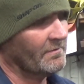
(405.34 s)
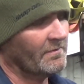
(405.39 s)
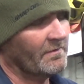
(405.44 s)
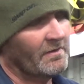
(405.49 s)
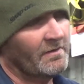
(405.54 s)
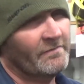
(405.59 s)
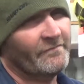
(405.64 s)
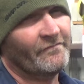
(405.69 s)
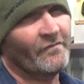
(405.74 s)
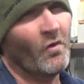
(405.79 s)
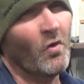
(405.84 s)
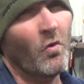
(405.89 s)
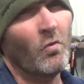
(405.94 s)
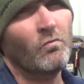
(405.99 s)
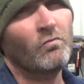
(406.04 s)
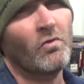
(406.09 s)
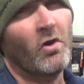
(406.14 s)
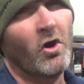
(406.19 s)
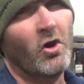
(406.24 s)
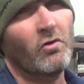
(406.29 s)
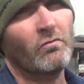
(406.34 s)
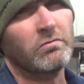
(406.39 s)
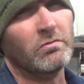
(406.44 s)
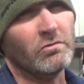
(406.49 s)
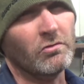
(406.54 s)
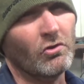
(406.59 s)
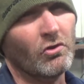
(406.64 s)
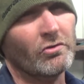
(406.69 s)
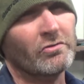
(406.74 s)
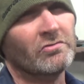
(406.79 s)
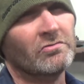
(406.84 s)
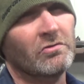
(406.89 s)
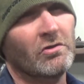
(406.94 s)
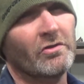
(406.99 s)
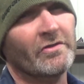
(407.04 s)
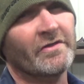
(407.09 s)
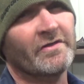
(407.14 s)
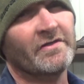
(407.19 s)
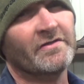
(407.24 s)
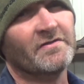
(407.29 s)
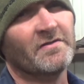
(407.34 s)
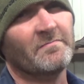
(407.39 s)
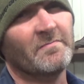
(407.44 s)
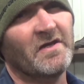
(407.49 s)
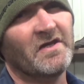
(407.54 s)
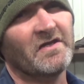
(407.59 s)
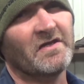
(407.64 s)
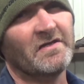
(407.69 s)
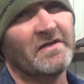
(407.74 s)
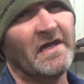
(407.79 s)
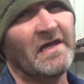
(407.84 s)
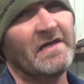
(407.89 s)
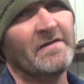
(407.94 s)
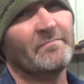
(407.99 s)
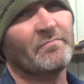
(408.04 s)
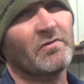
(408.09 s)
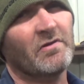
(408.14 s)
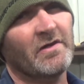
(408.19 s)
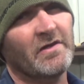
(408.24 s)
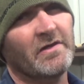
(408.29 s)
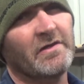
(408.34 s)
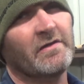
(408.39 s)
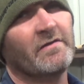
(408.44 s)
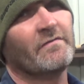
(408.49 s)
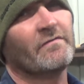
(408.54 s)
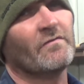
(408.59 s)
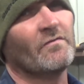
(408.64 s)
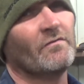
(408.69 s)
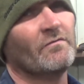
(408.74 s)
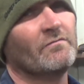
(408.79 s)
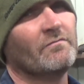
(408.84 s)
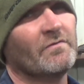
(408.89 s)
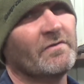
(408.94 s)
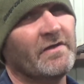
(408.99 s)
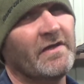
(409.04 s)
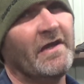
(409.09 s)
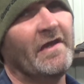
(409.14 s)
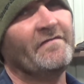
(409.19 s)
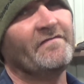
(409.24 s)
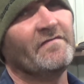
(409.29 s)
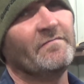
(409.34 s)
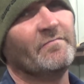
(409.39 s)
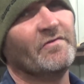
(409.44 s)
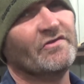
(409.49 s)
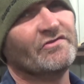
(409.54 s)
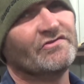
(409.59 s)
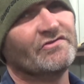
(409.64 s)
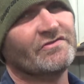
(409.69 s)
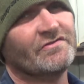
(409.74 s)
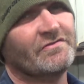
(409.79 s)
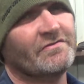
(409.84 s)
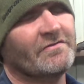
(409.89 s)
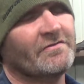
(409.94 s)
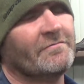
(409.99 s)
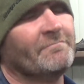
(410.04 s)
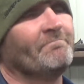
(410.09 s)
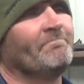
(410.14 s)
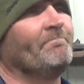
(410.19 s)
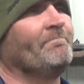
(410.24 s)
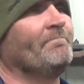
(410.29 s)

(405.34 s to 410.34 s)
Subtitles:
I was looking at to make a game plan so when Nasty Bitch is done.